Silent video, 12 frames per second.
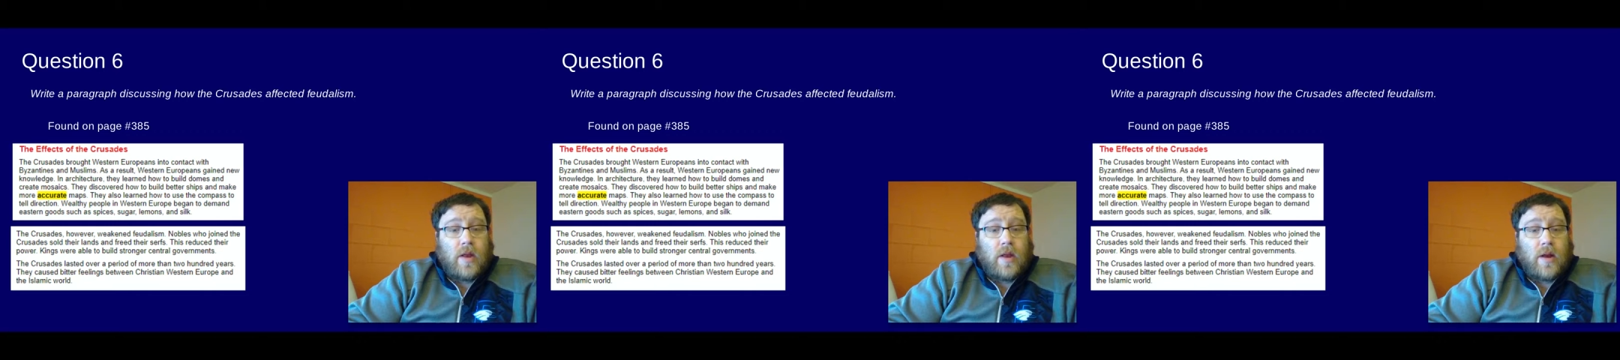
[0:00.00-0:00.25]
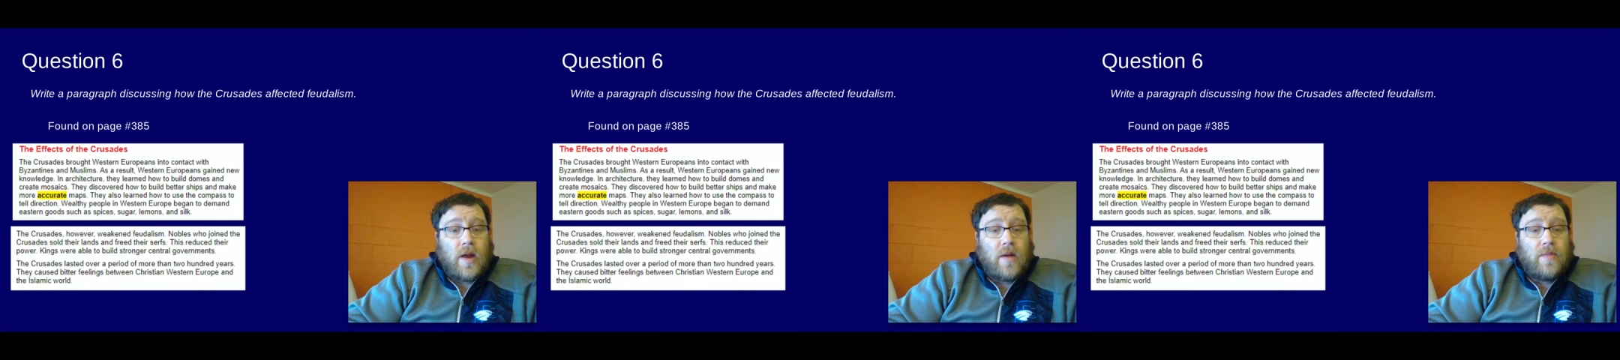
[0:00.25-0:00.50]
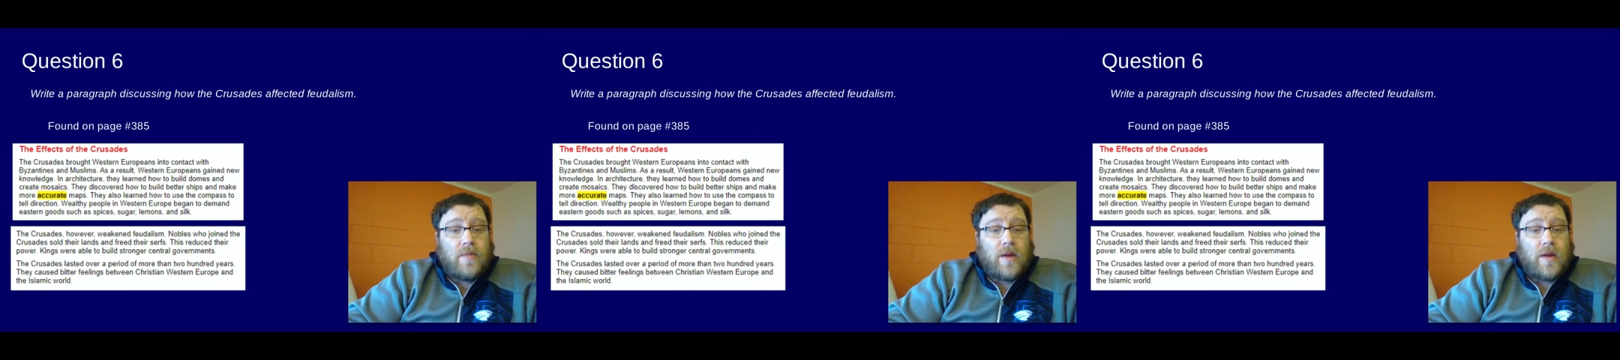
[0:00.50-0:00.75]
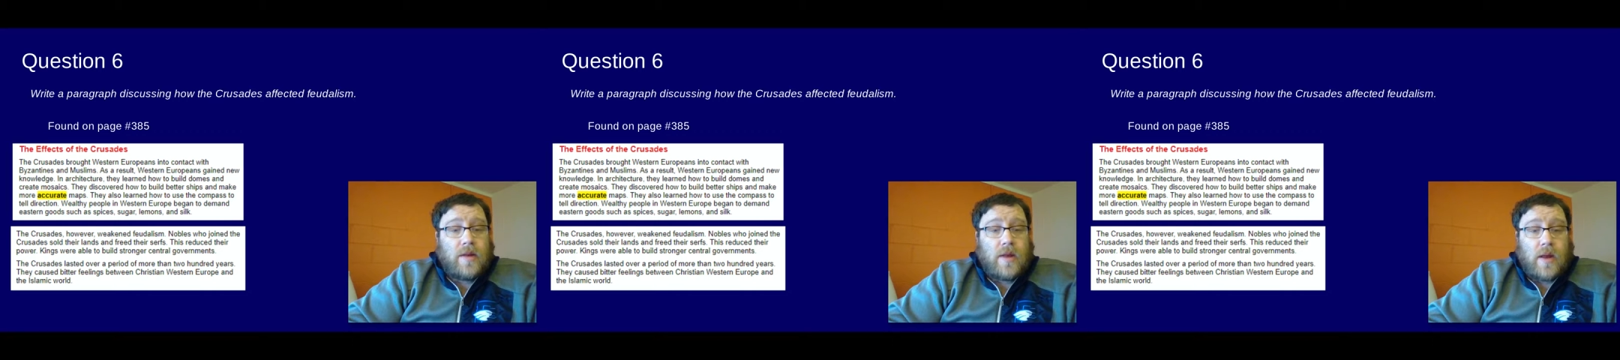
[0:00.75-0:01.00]
the
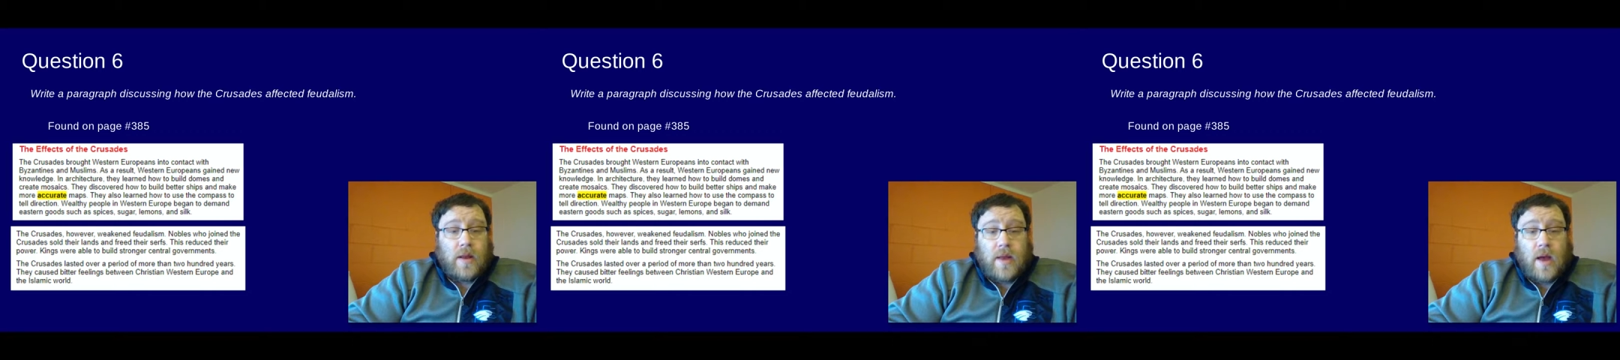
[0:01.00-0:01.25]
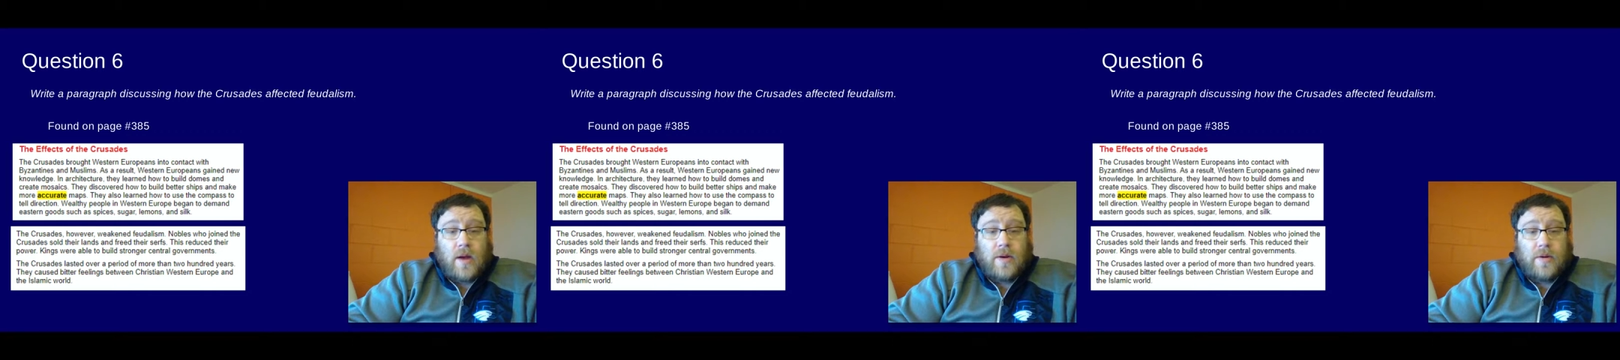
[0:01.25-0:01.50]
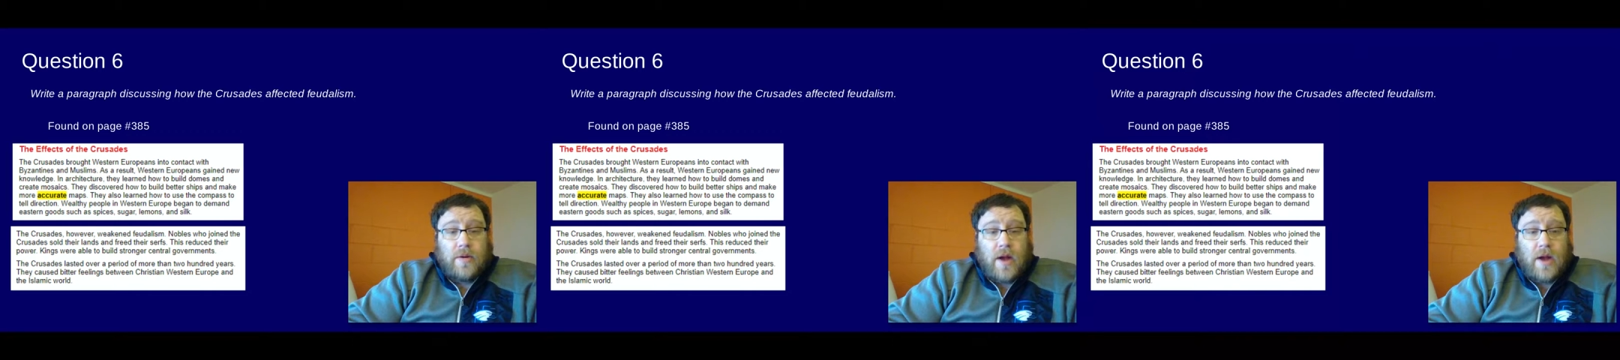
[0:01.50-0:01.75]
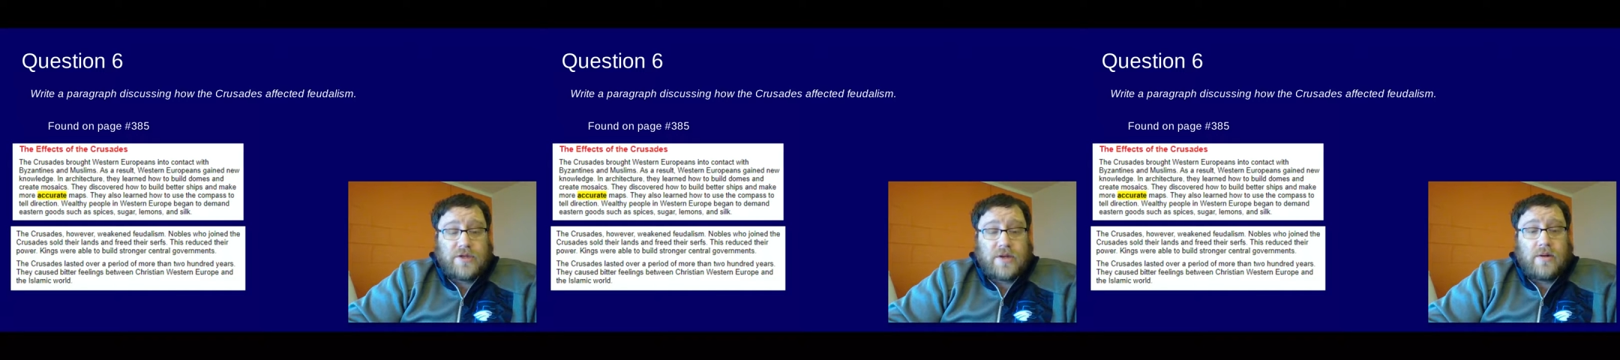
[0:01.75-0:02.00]
compass and tell
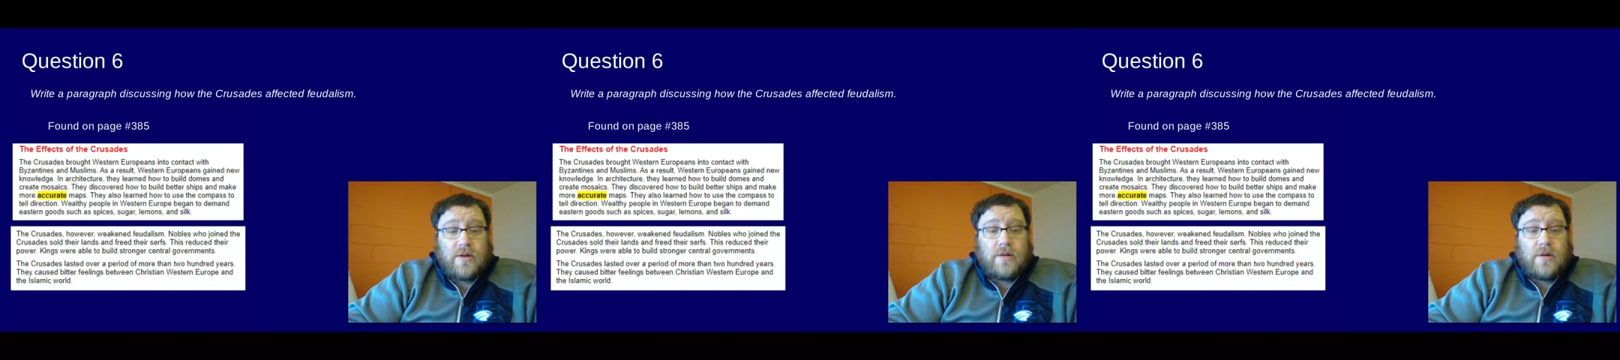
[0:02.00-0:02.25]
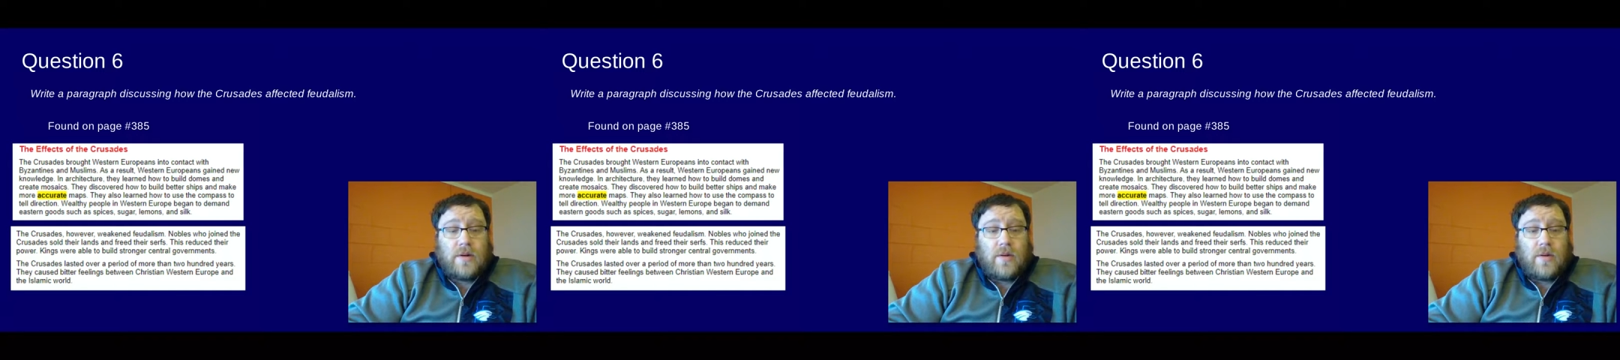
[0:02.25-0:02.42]
direction.